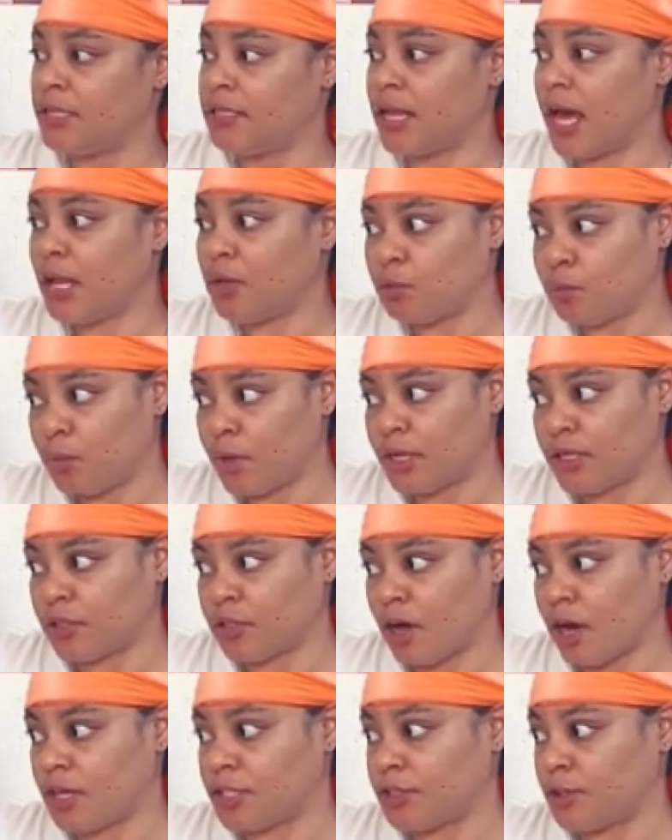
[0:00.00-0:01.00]
not one
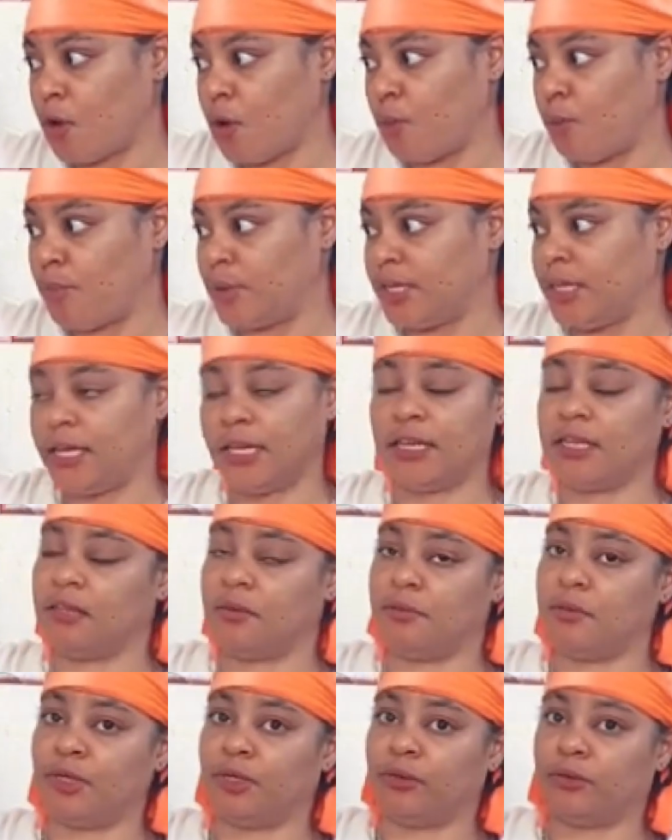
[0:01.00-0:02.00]
large opening in the
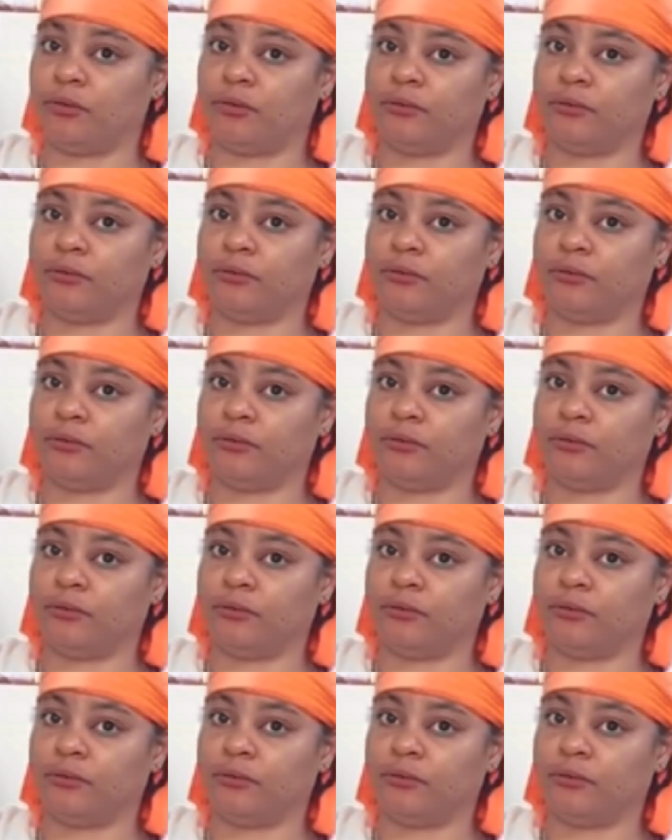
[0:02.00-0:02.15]
middle.